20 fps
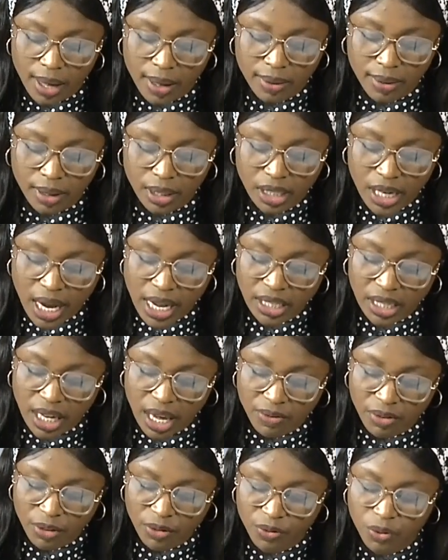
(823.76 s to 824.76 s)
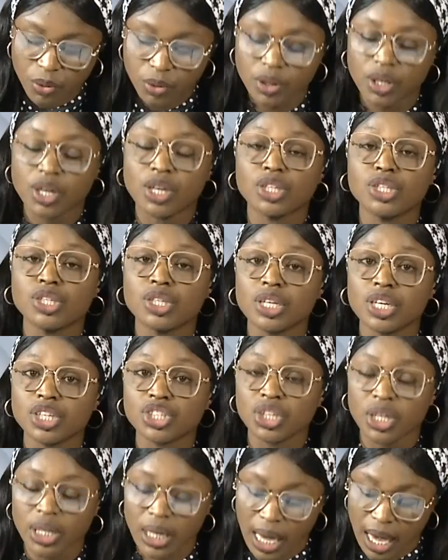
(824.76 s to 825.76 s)
The date given for the
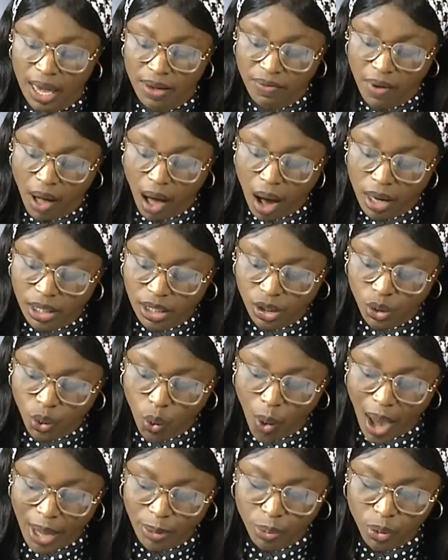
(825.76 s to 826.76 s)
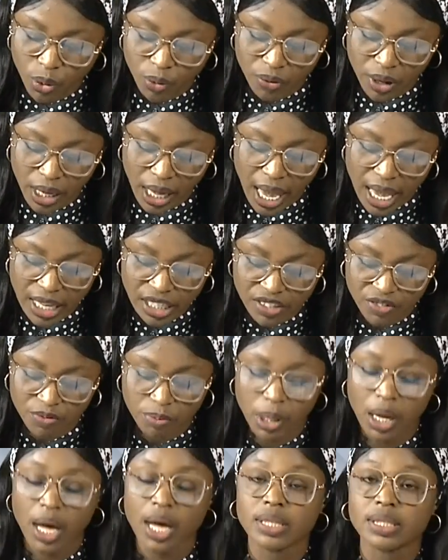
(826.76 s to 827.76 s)
Indonesian cave art is quite provocative
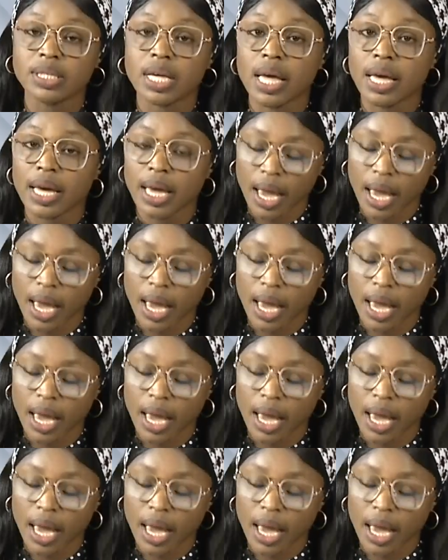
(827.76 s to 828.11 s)
because